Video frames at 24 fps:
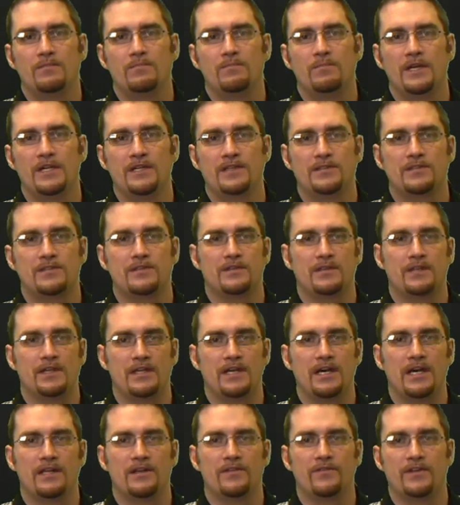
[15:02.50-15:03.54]
basically
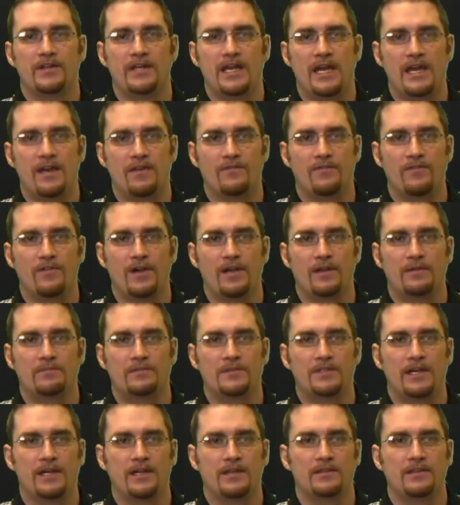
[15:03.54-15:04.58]
kind of an
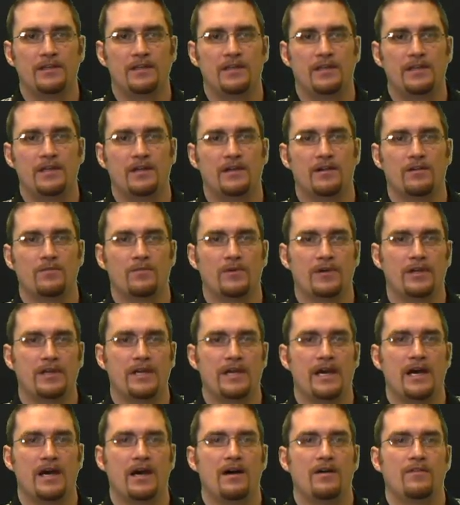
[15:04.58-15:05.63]
A-frame technique here where
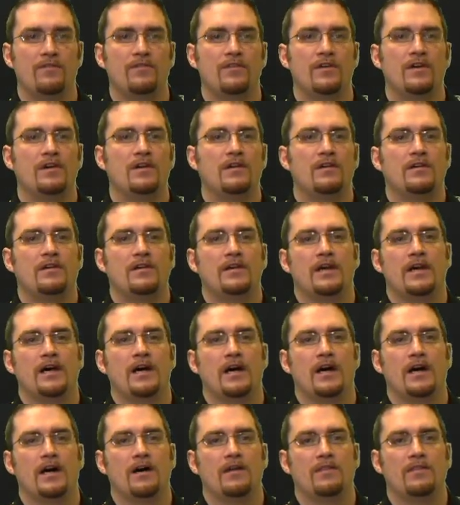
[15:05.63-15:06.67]
you have
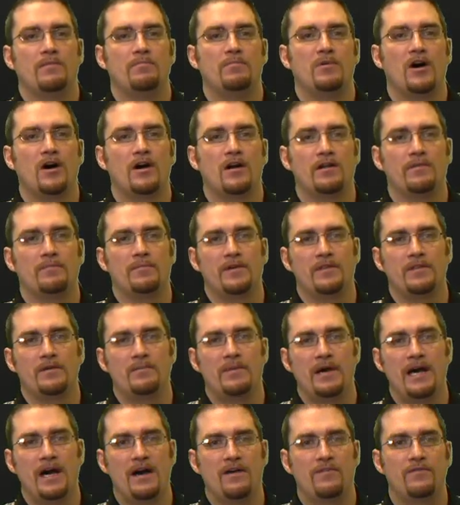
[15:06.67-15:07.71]
uh, the bottom of the
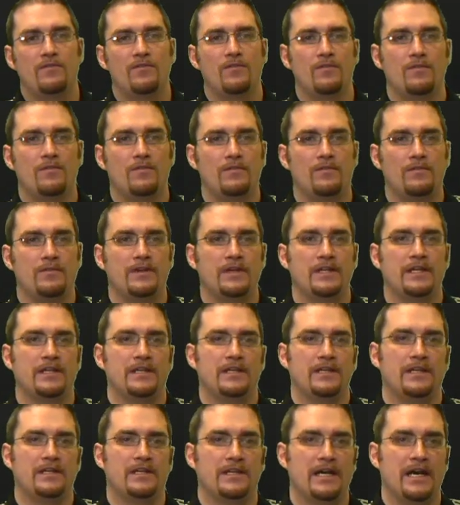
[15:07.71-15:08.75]
baffle,
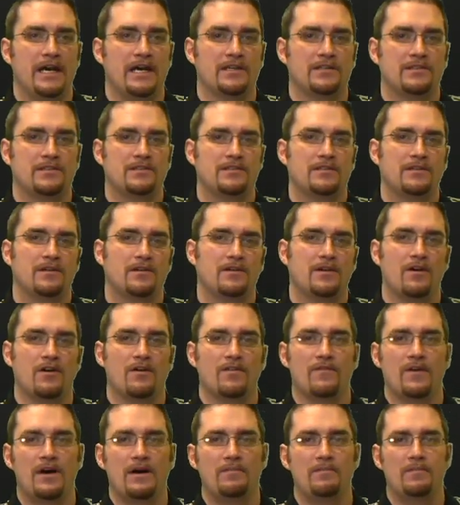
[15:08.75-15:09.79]
it, it has a
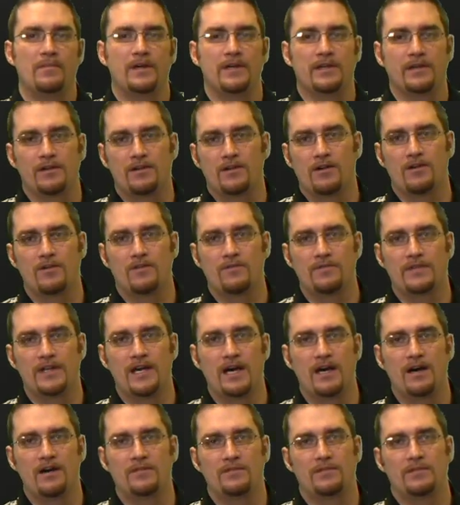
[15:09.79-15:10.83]
curve up and a curve
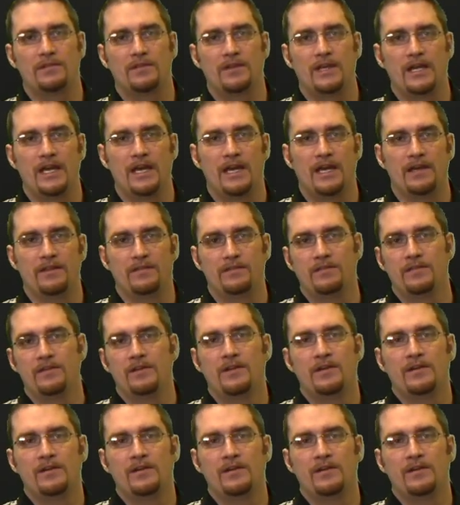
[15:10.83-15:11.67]
down and